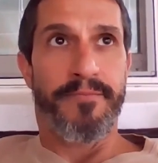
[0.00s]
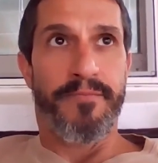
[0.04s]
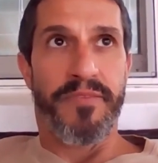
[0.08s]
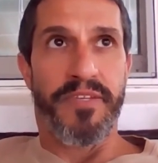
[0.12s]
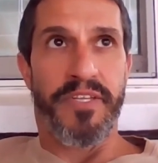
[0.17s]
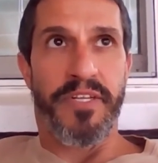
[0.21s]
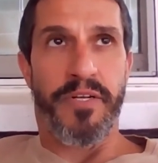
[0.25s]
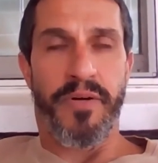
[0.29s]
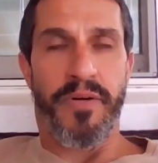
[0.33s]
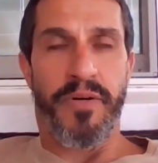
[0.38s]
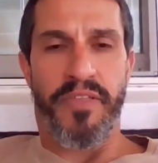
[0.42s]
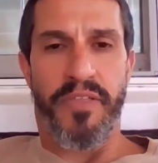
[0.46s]

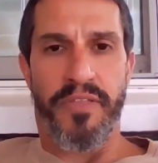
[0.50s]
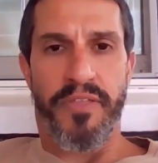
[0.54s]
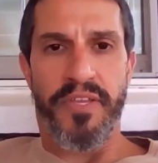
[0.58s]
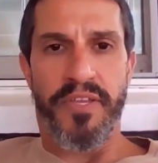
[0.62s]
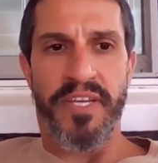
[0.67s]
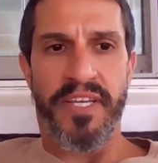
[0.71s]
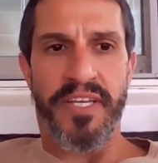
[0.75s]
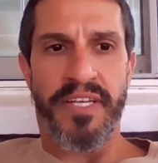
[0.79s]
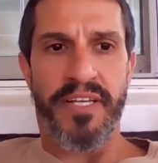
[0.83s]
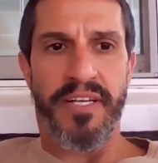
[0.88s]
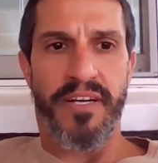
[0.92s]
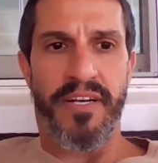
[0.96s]
a
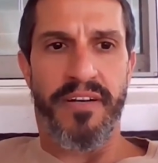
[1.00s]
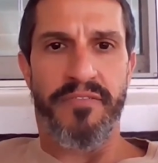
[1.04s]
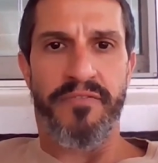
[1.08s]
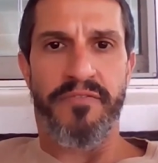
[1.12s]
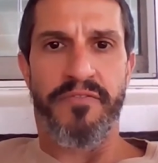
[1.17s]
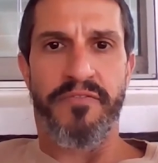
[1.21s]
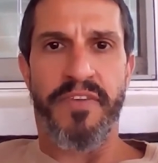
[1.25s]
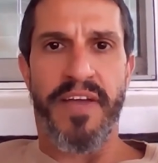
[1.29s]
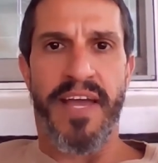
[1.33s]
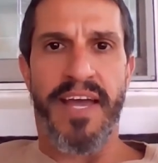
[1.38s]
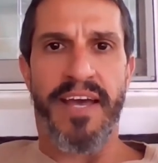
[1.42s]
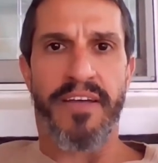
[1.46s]
thing of
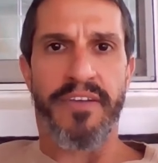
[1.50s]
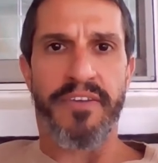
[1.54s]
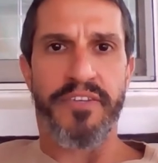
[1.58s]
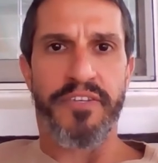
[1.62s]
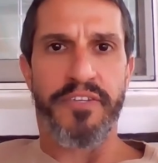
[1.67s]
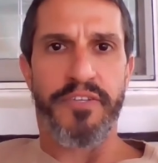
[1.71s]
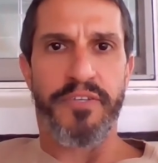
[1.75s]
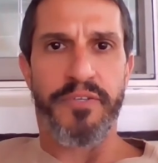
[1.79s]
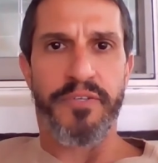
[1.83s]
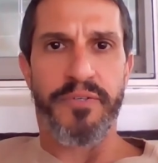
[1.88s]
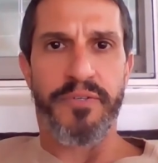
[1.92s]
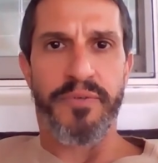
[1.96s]

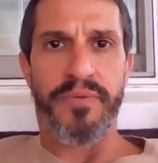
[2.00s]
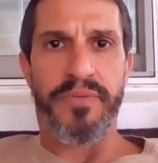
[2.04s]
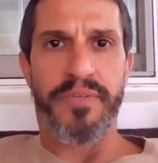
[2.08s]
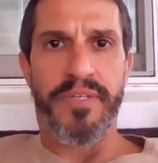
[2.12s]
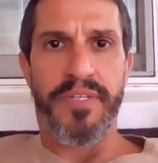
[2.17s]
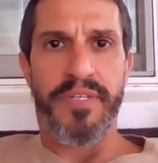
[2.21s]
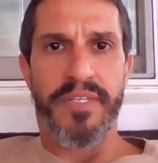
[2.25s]
value